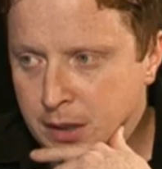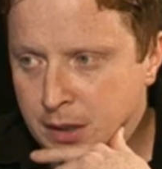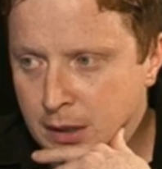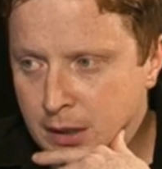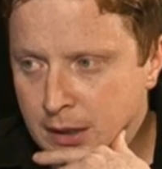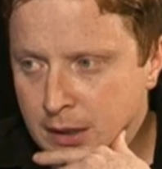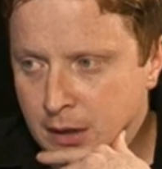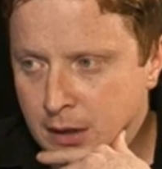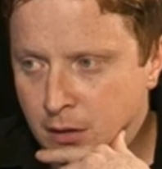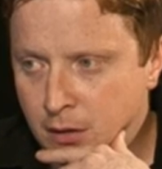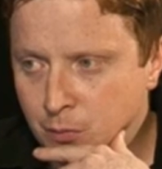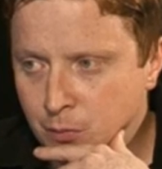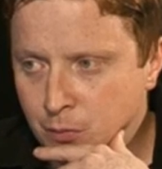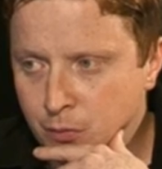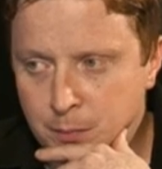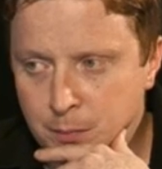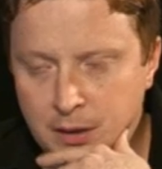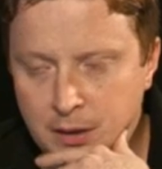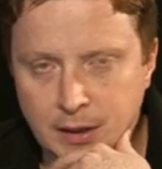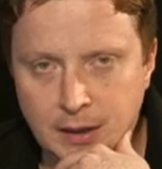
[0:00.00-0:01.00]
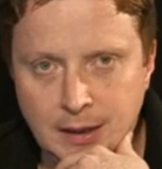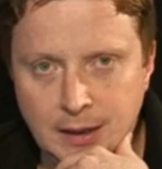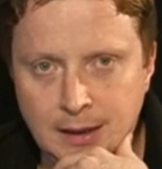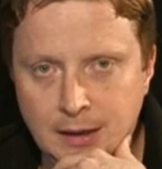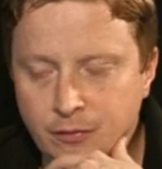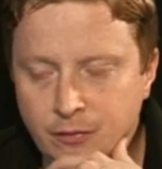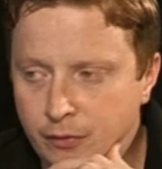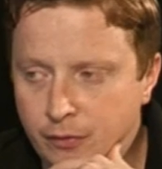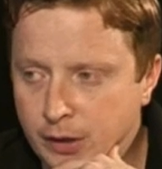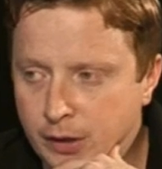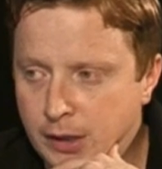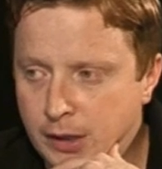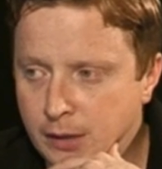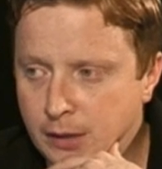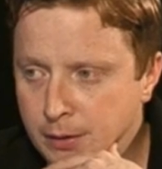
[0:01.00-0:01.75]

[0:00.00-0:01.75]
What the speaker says: again, I'd always play E3,